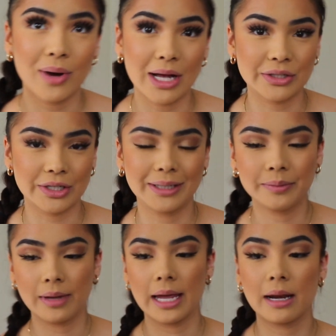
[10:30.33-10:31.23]
bronzer,
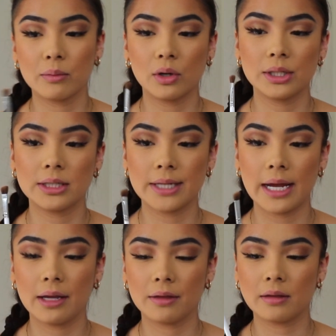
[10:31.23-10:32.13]
and I'm going to
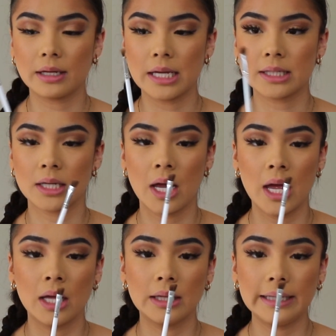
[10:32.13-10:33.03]
take this
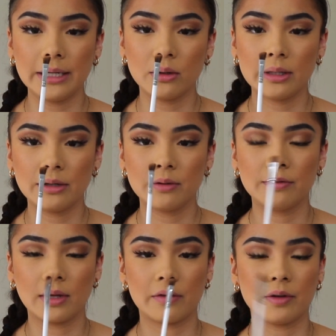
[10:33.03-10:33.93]
little
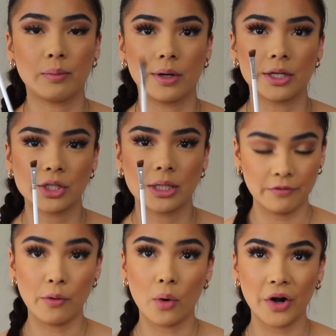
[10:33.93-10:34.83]
fluffy brush
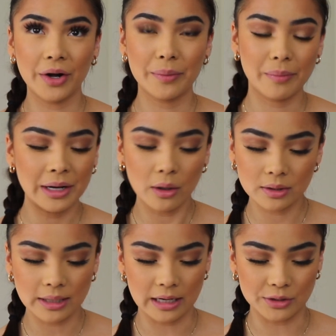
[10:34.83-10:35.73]
for my
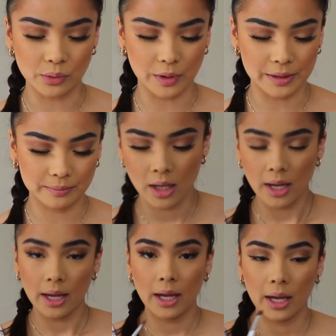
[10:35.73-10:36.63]
nose contour.
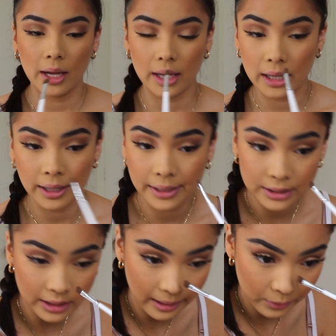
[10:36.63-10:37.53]

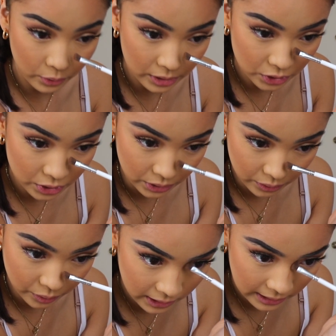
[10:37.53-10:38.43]
And I'm going
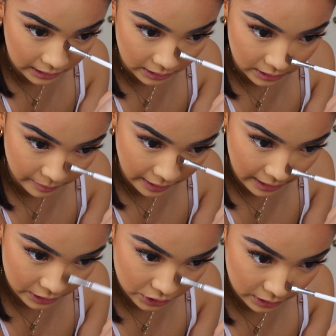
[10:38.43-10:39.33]
to connect it to my
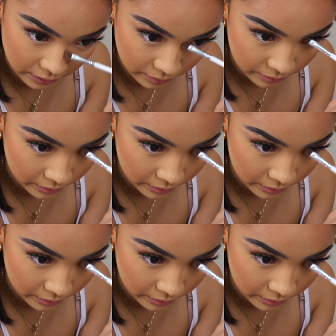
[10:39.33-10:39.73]
eyeshadow.